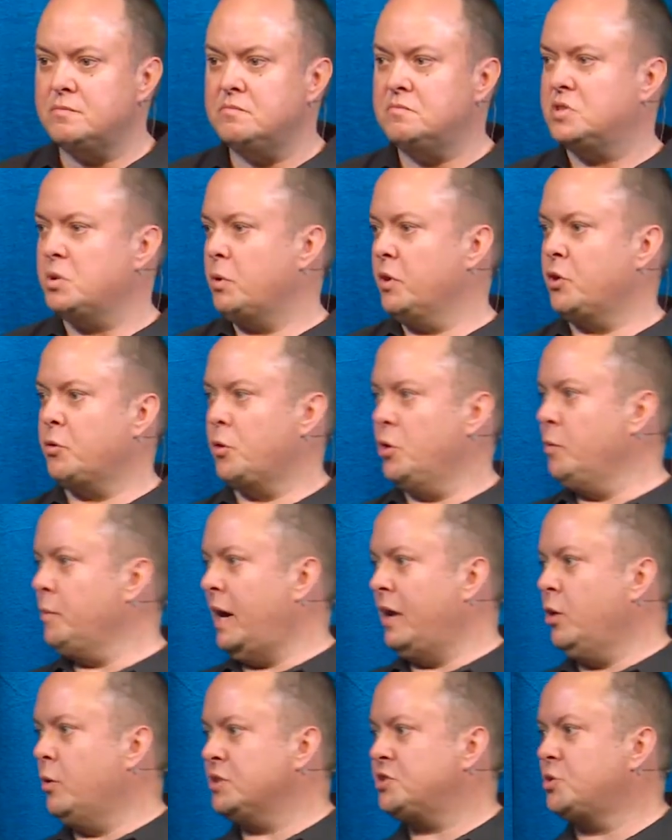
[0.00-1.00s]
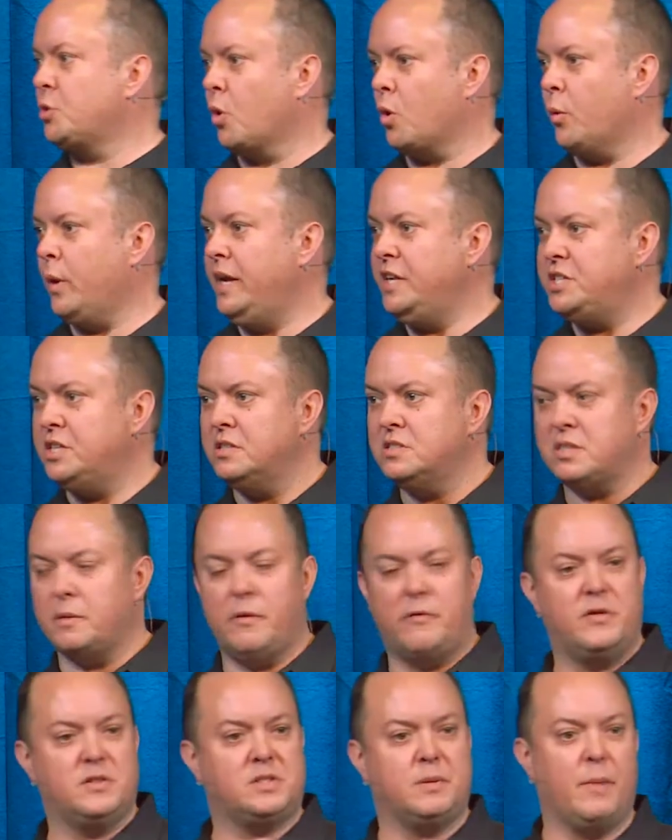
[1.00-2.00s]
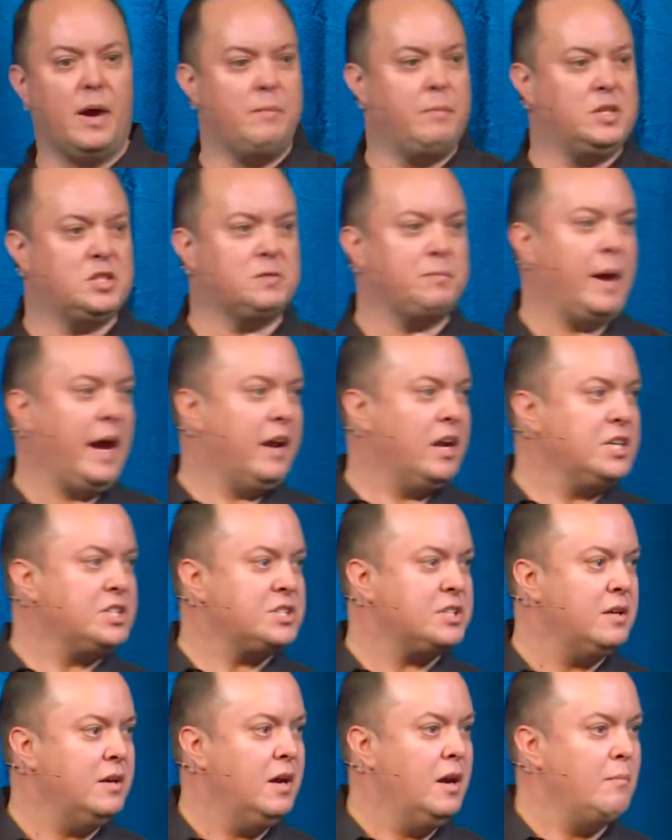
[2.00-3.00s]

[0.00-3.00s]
Someone in the room, I know it's Norwegian. Some of us, it might be Spanish.